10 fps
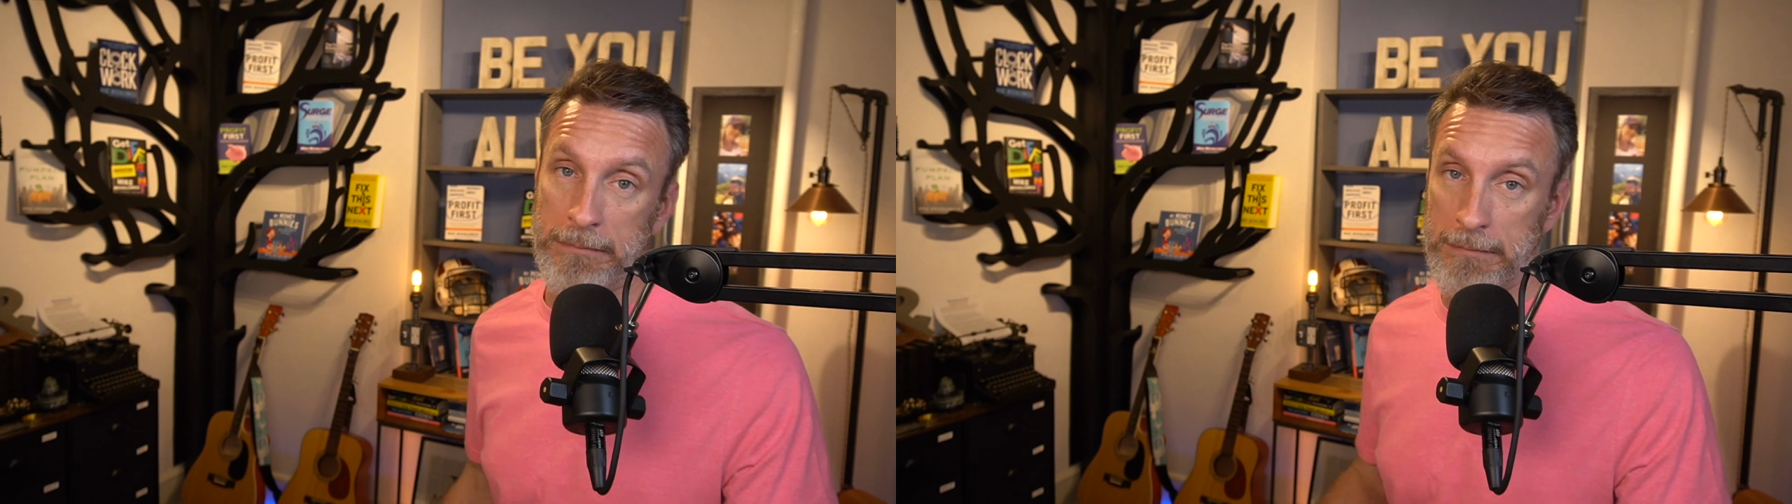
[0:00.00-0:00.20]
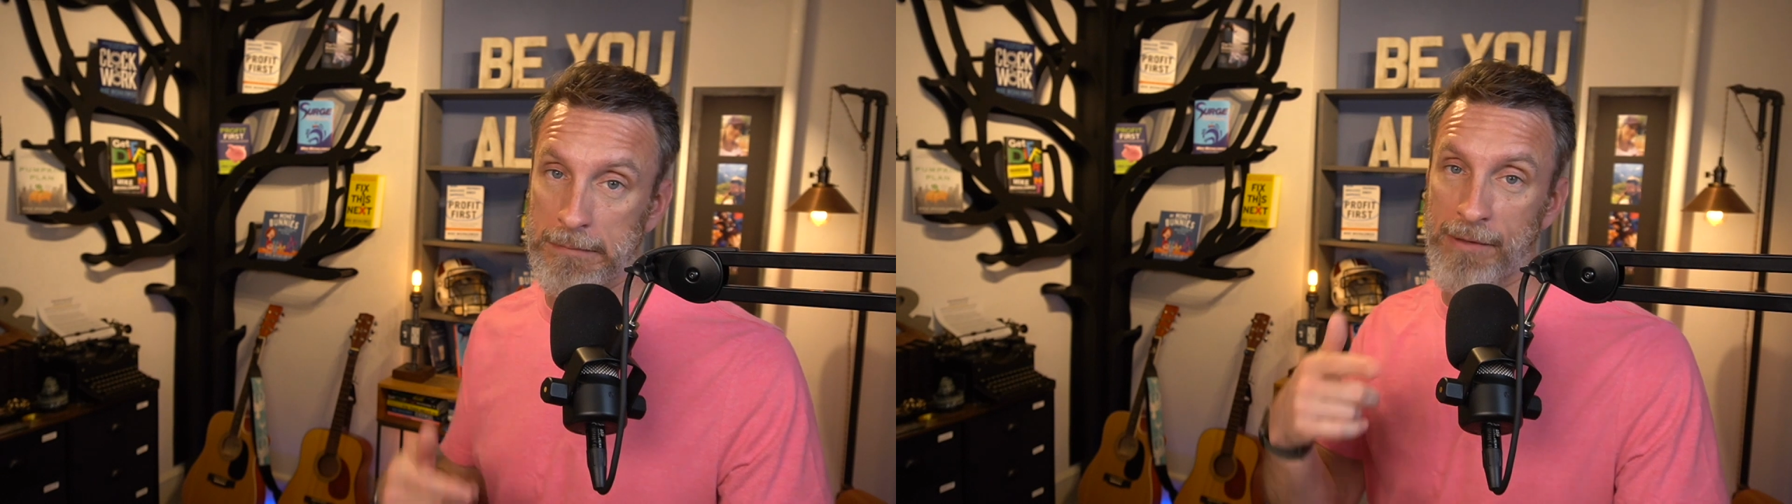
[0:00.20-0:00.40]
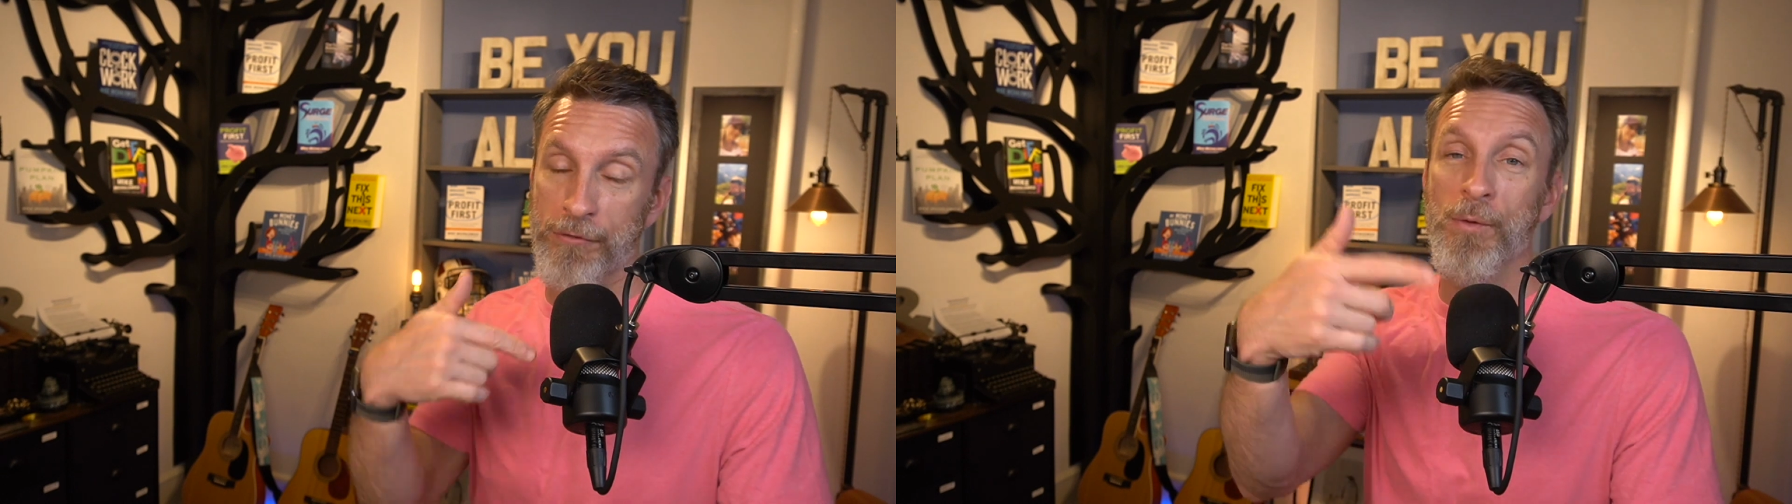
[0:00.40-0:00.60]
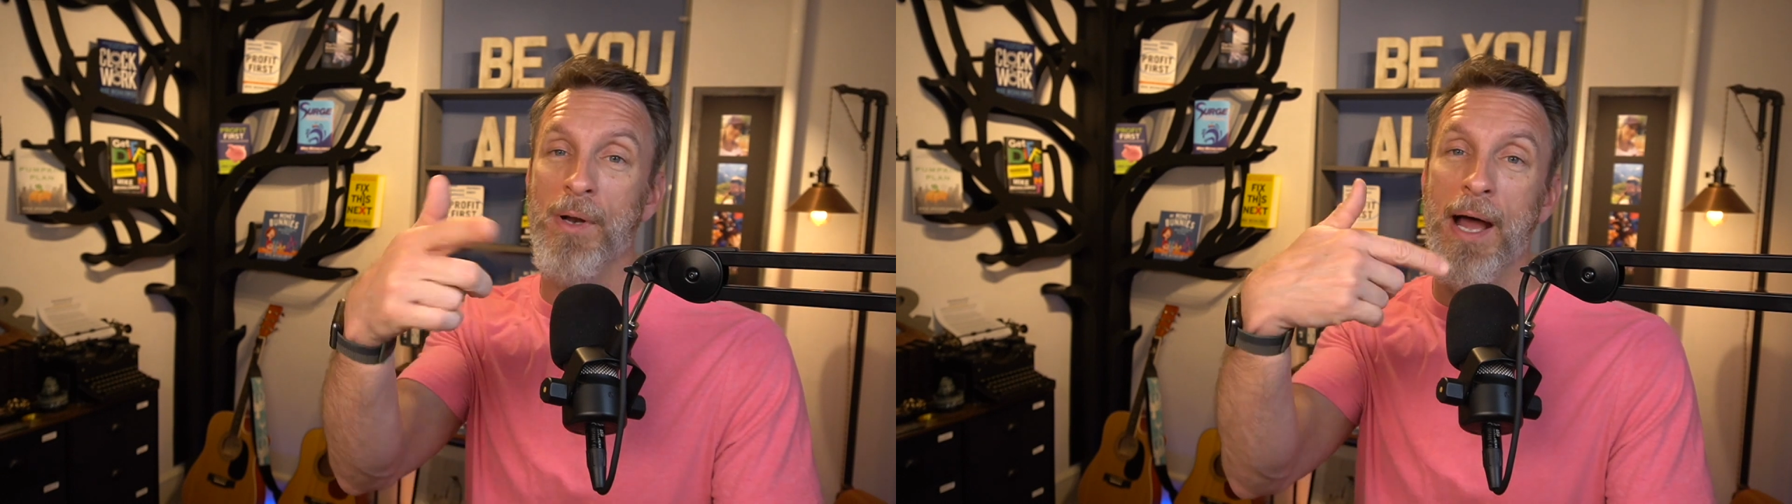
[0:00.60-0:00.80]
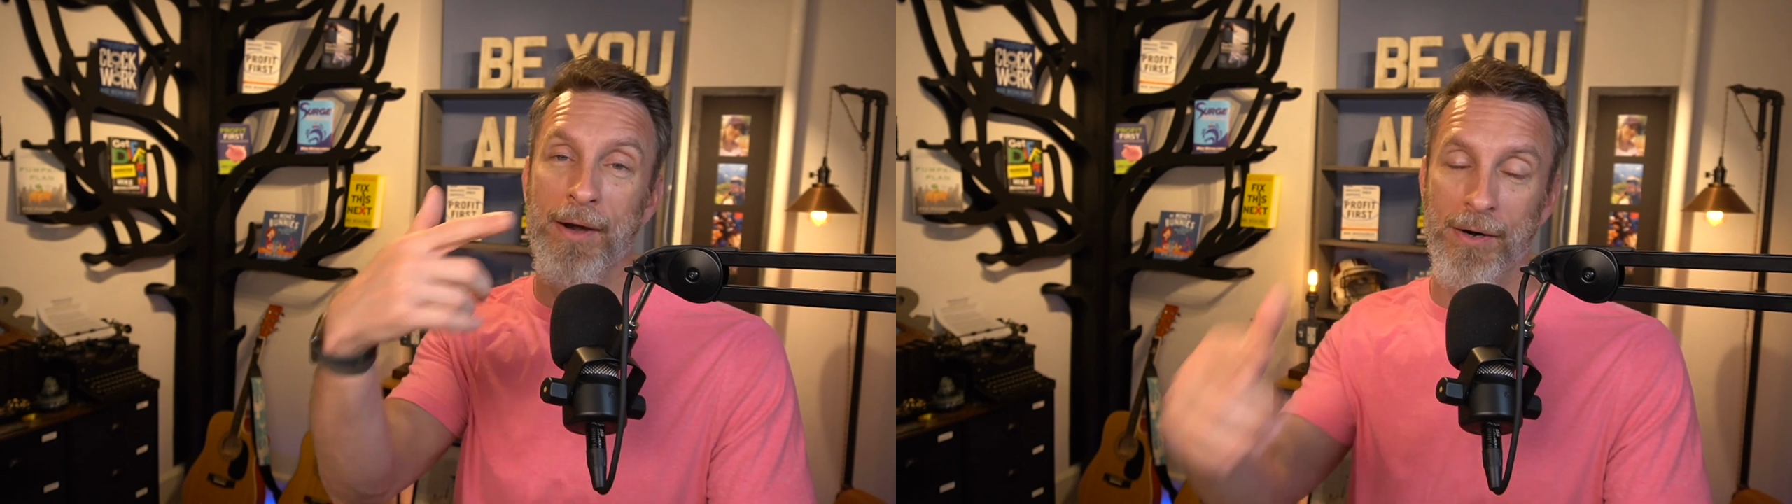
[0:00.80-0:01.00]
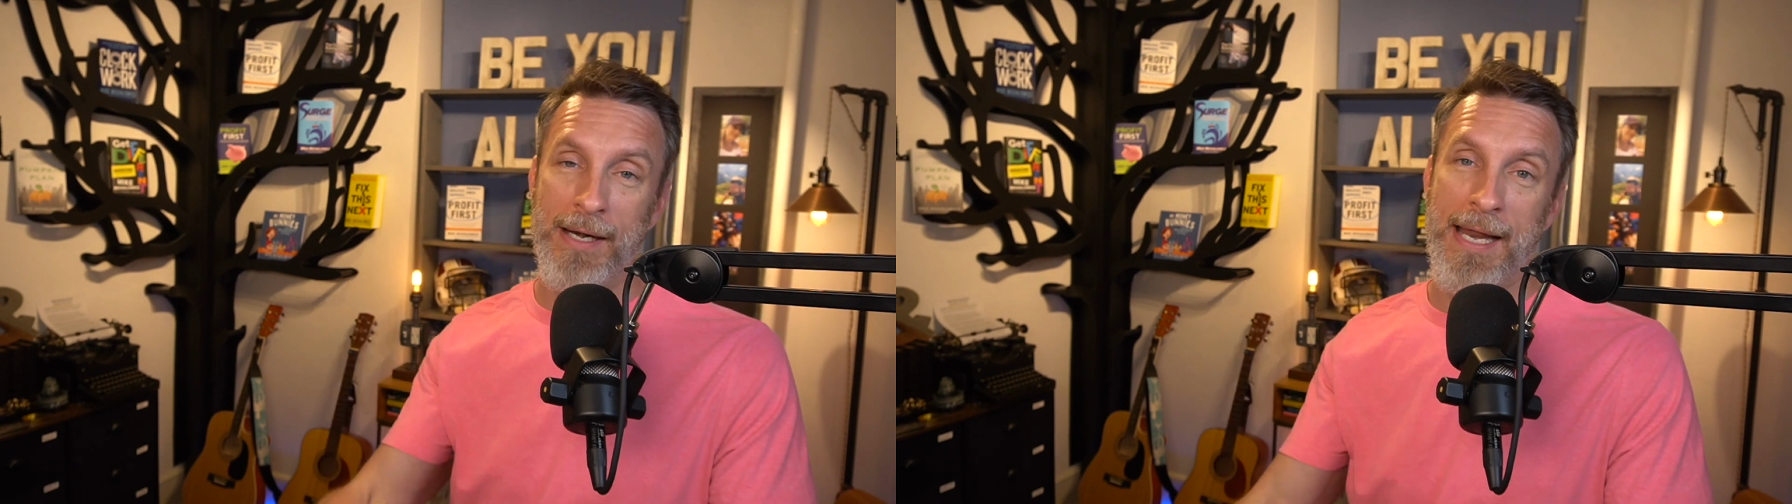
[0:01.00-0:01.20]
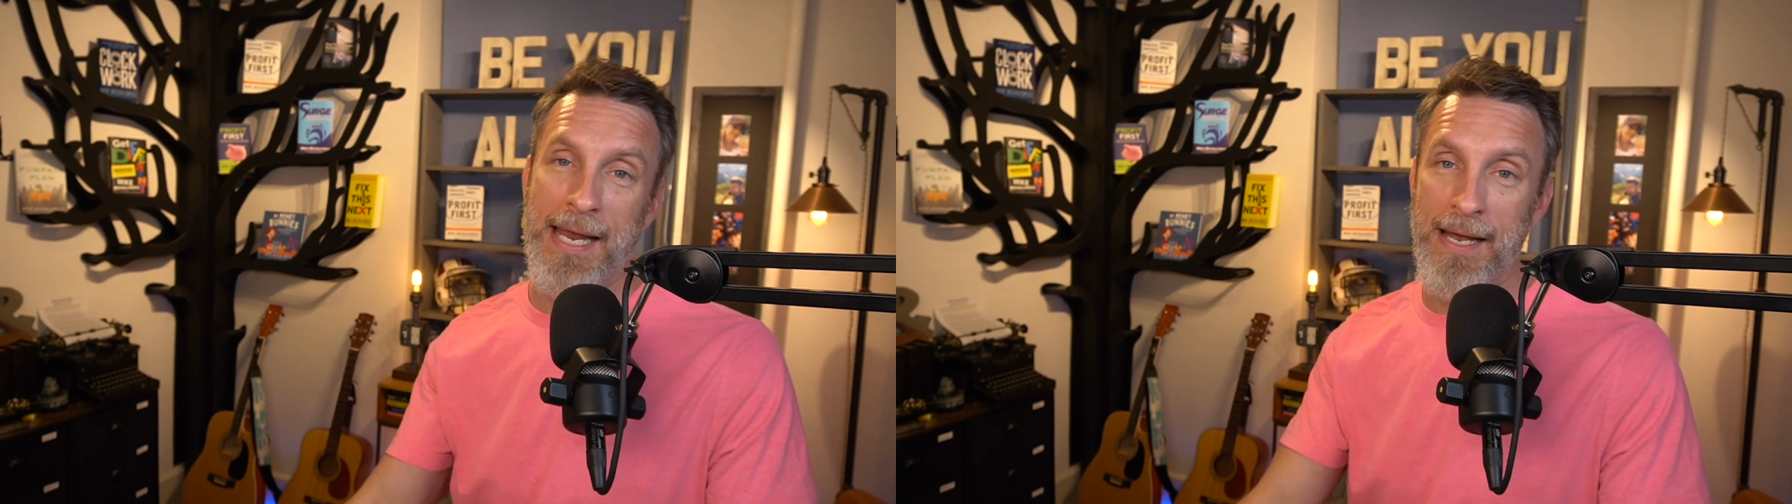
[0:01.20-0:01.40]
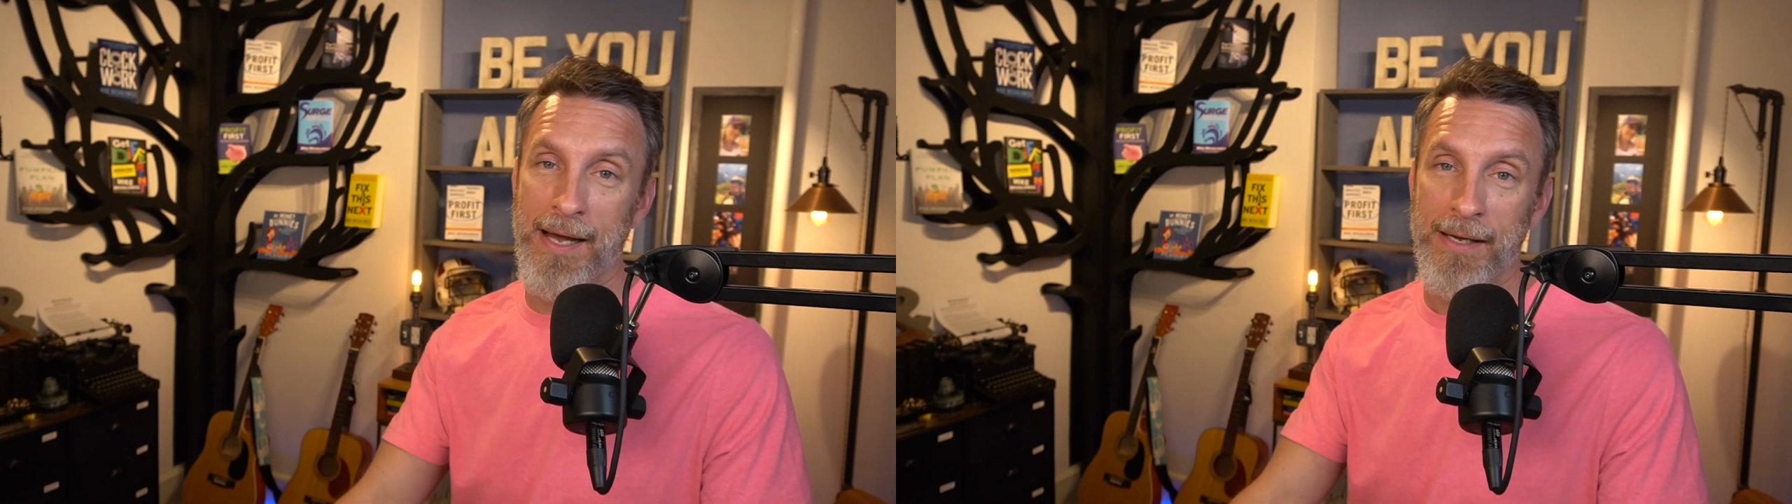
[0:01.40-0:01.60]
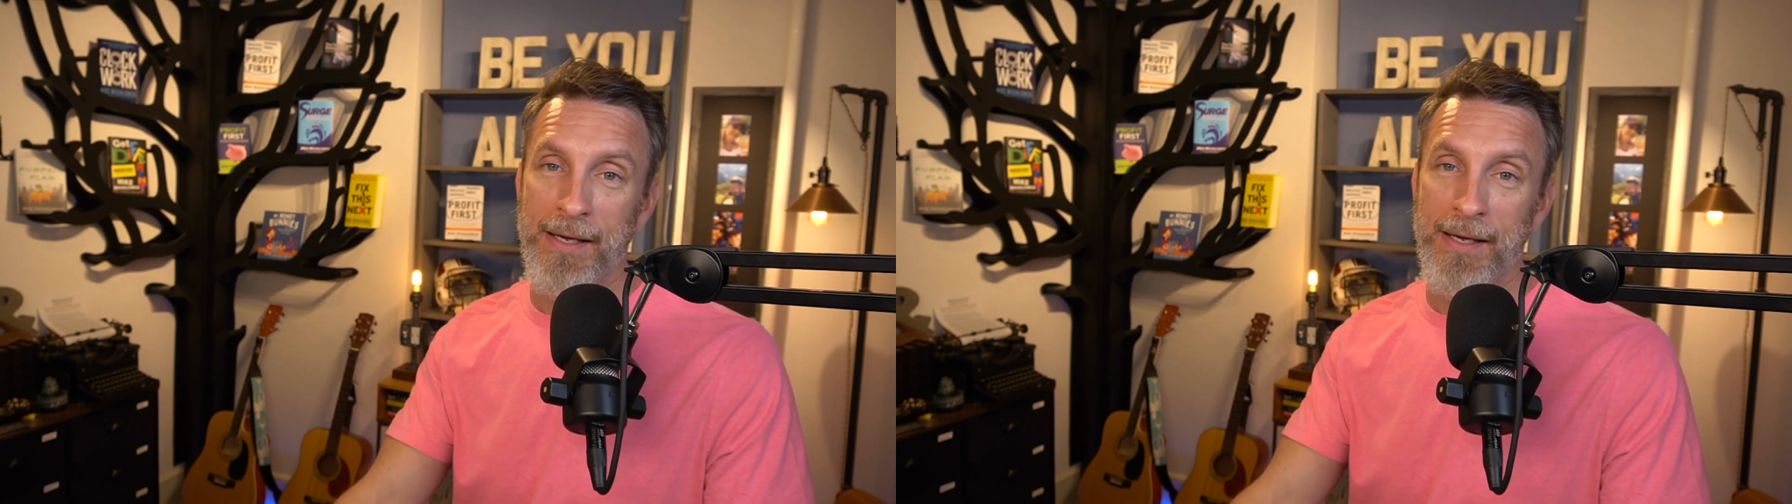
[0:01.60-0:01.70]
if you and I are in a